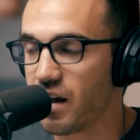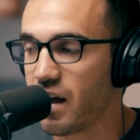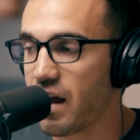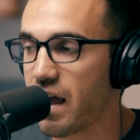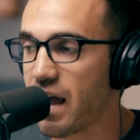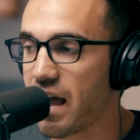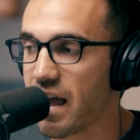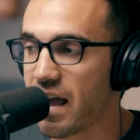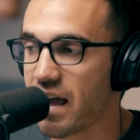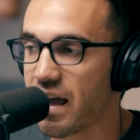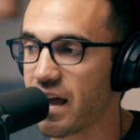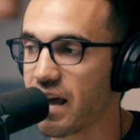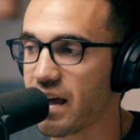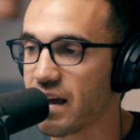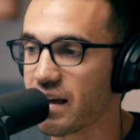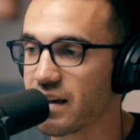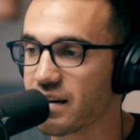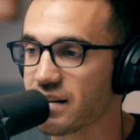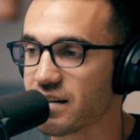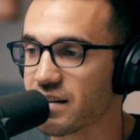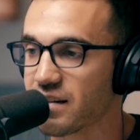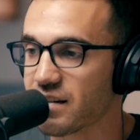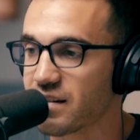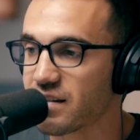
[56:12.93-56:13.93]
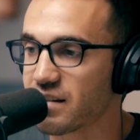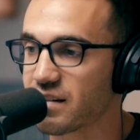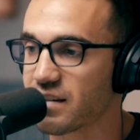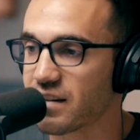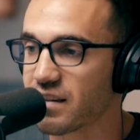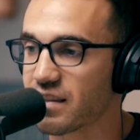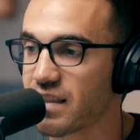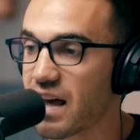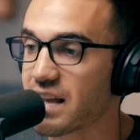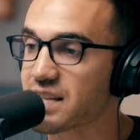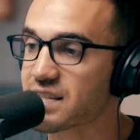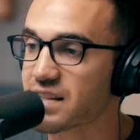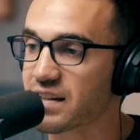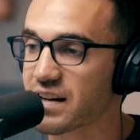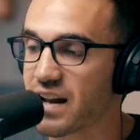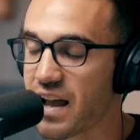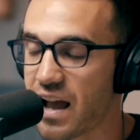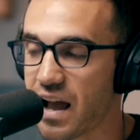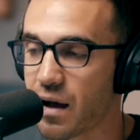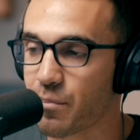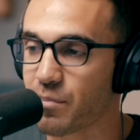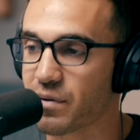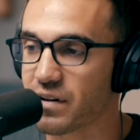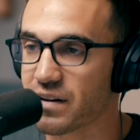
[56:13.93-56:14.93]
And that's going to
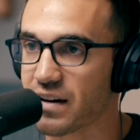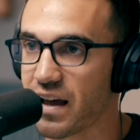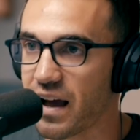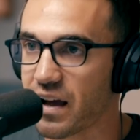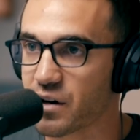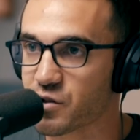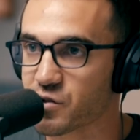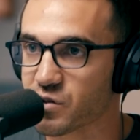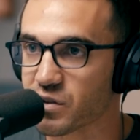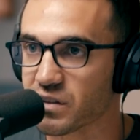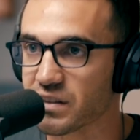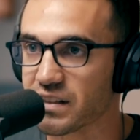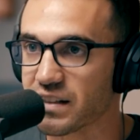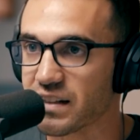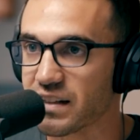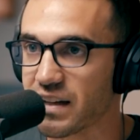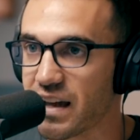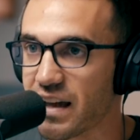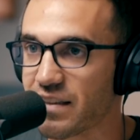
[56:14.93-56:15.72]
happen naturally.